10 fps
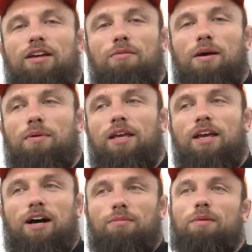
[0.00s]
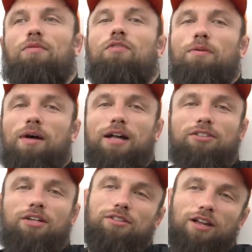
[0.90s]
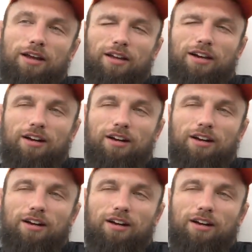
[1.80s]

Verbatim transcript: I remember he hugged me before the match. I was like,